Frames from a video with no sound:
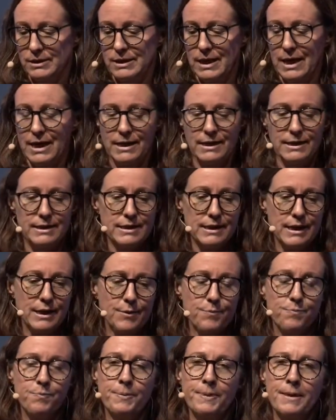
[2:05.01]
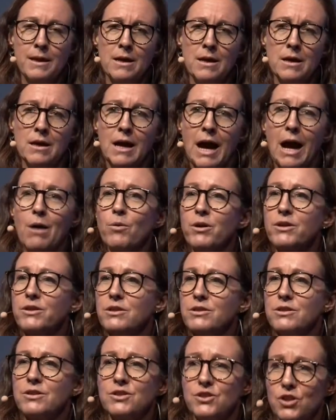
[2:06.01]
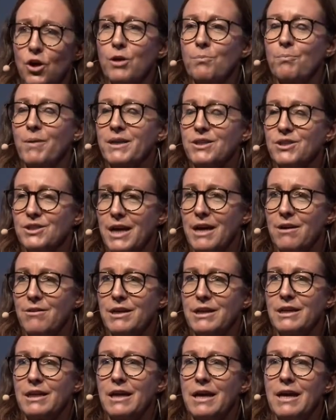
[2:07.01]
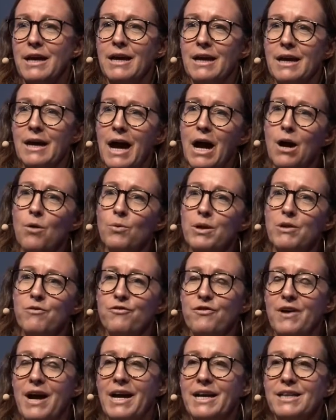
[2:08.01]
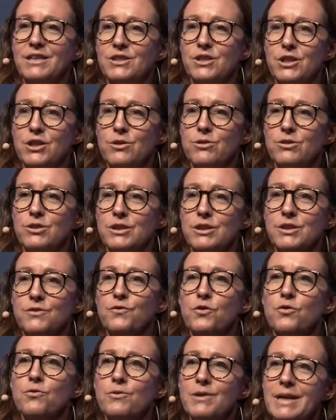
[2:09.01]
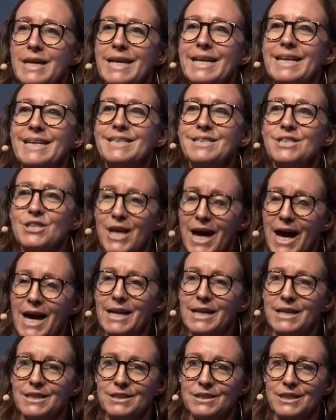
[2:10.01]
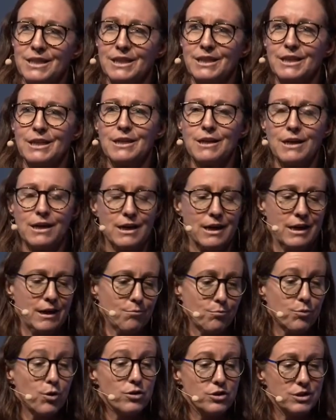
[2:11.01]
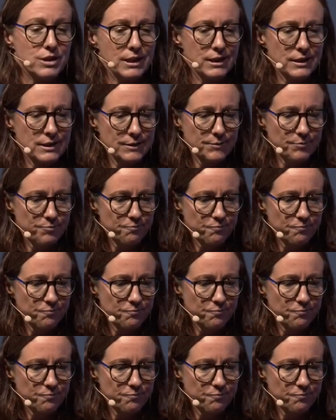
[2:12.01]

And I wanted to start by sharing how we find solutions for really challenging projects.